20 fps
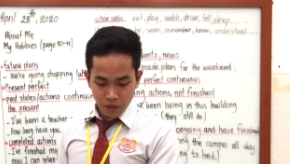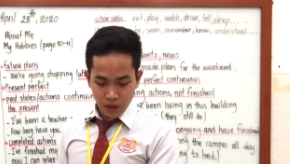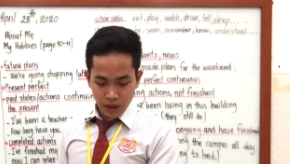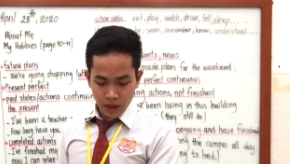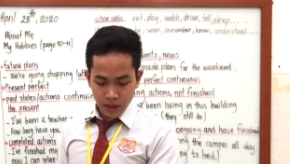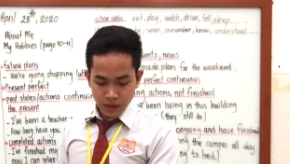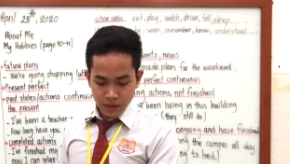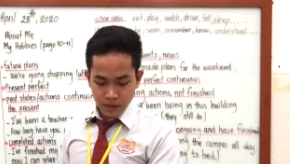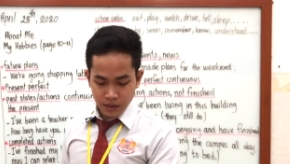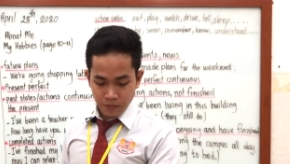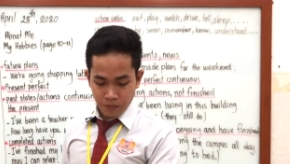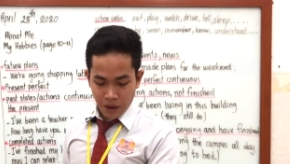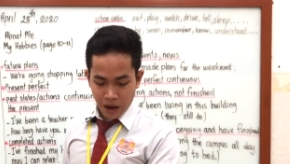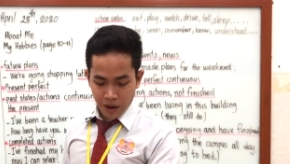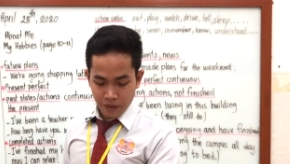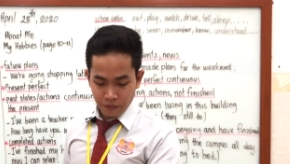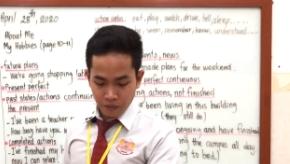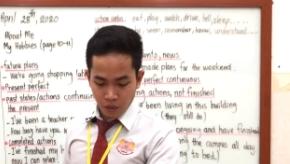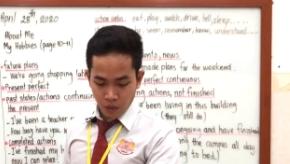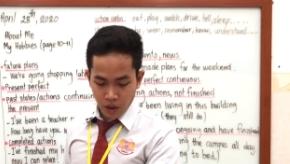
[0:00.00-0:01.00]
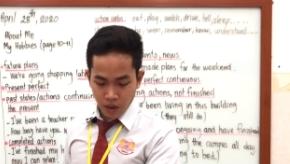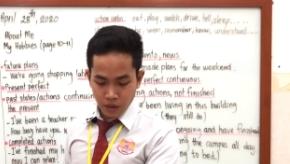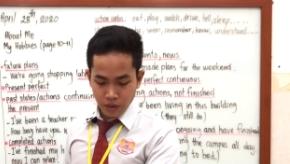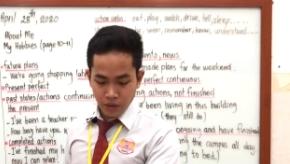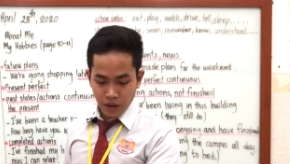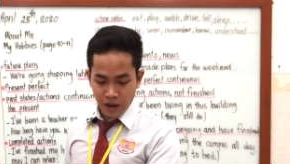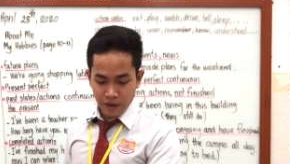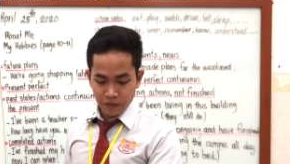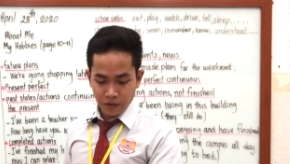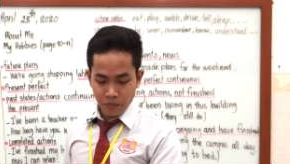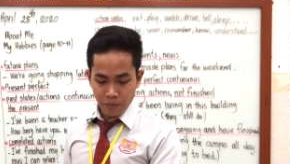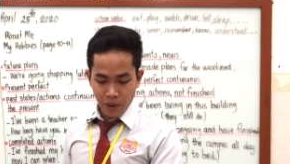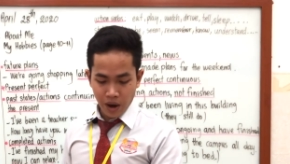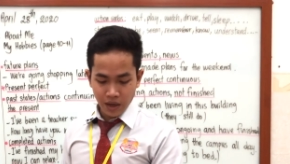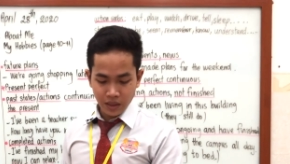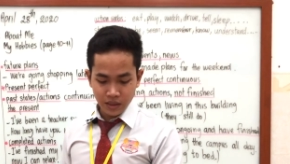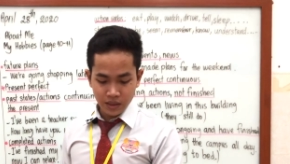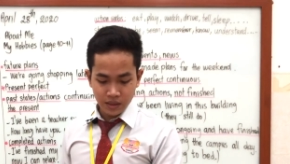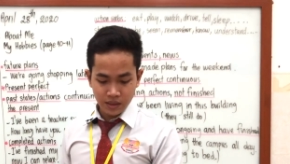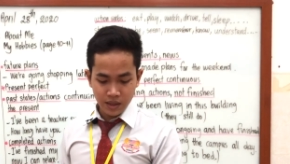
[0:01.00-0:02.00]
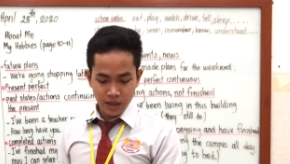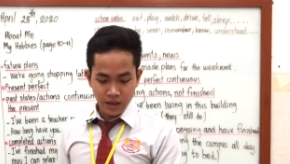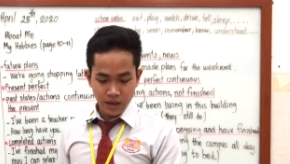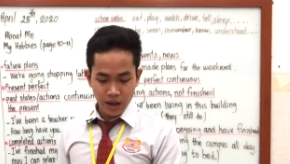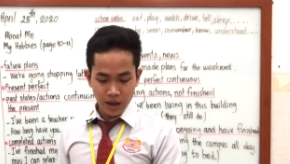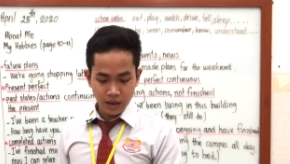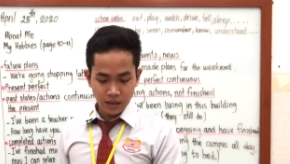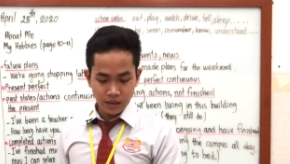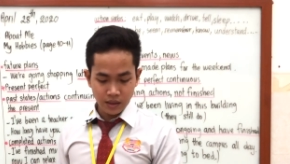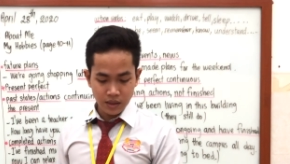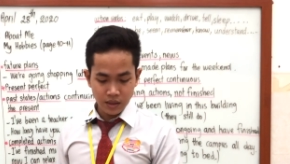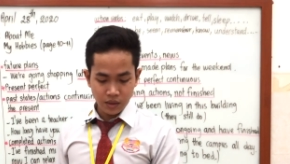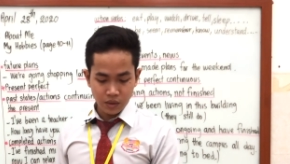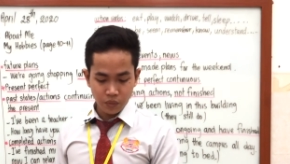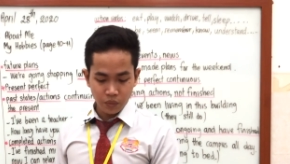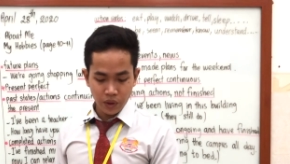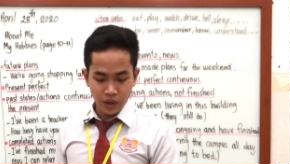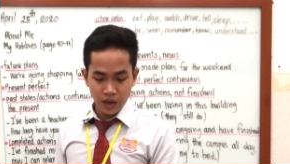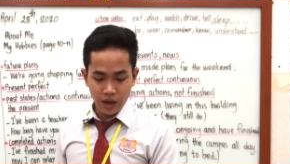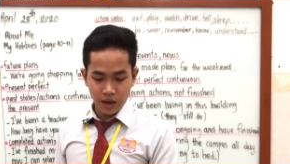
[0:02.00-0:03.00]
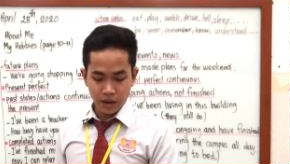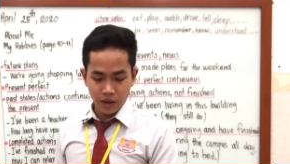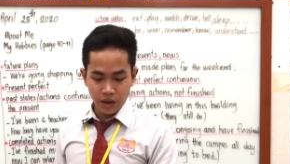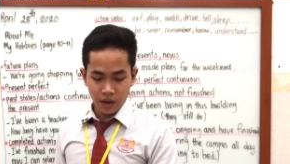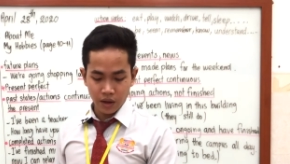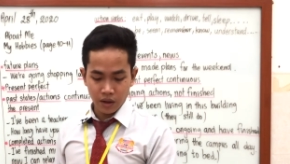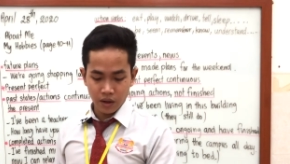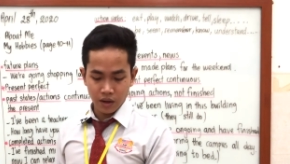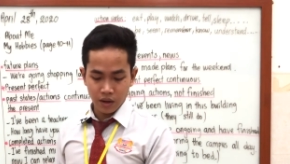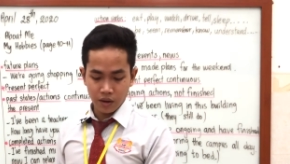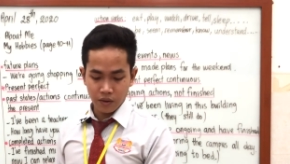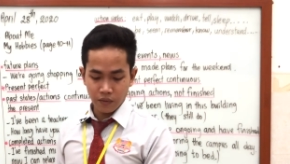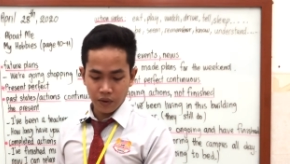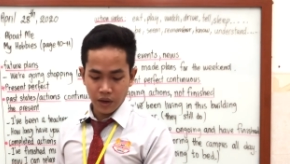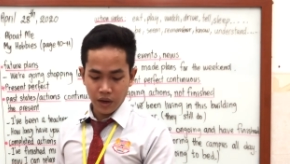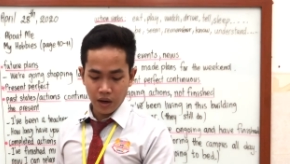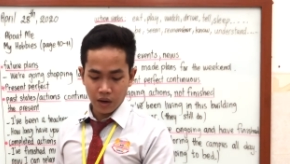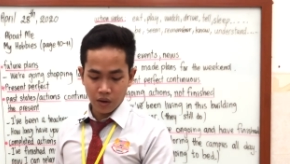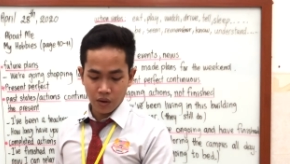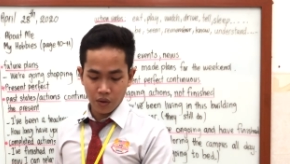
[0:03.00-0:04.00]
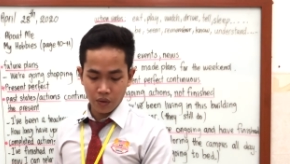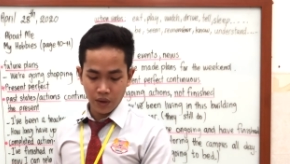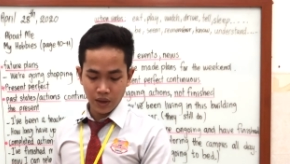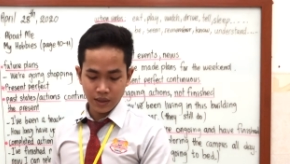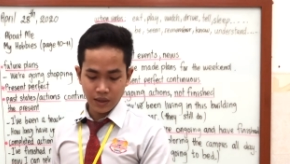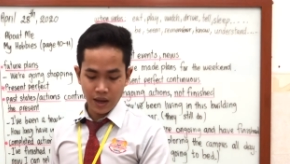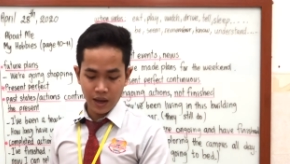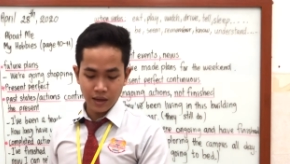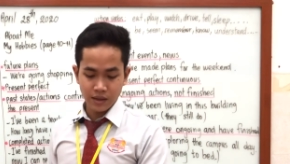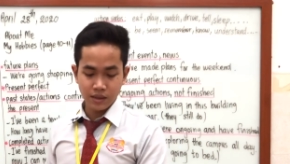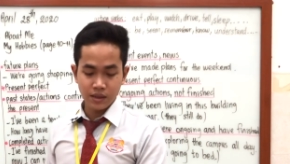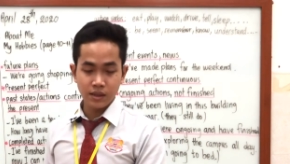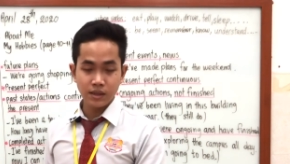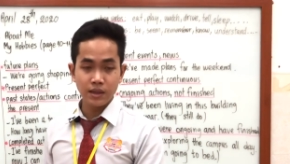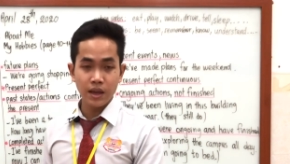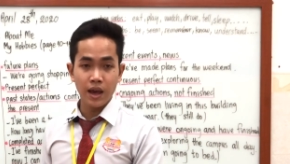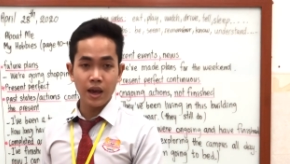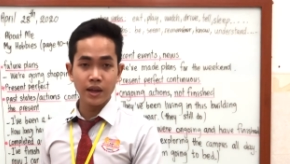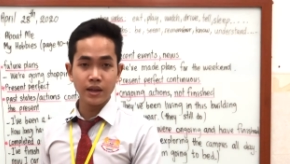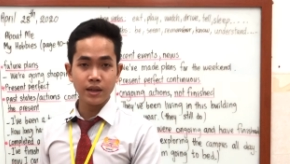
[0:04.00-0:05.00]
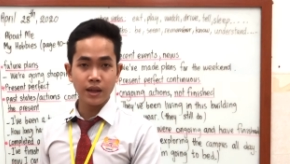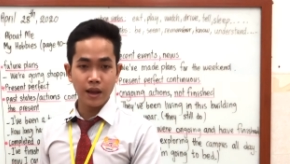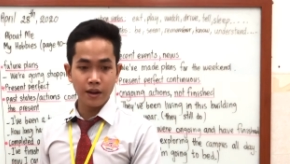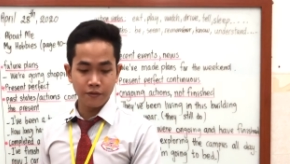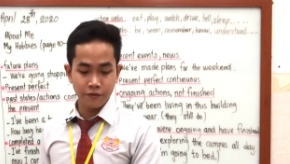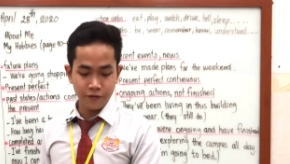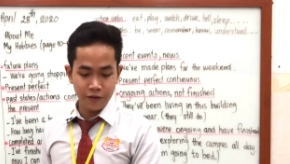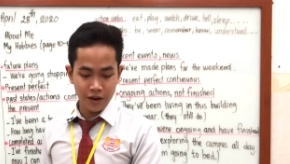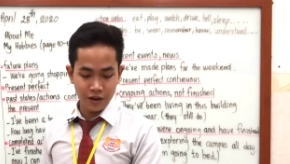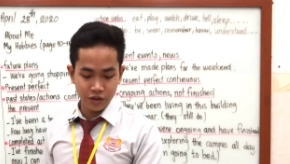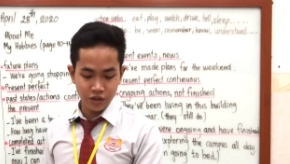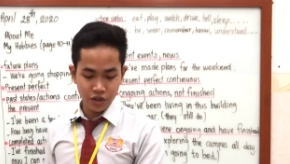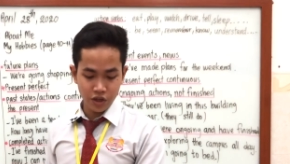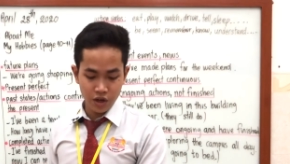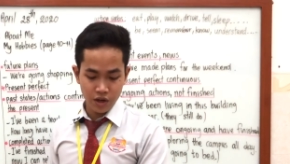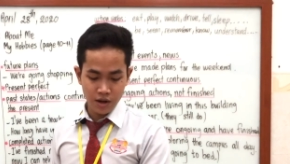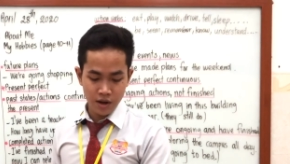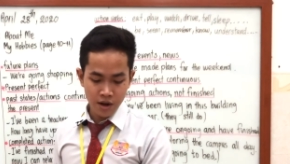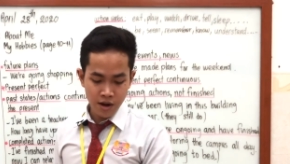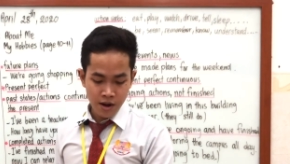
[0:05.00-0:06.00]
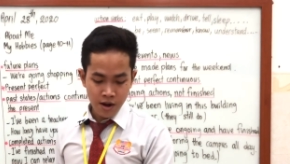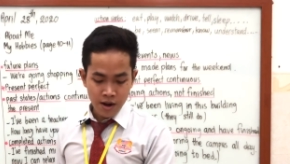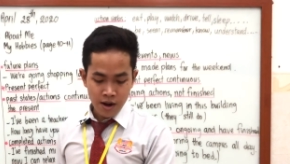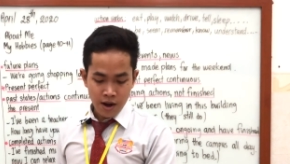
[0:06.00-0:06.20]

is the part 1, you have to mark the sentences with their correct tenses and function.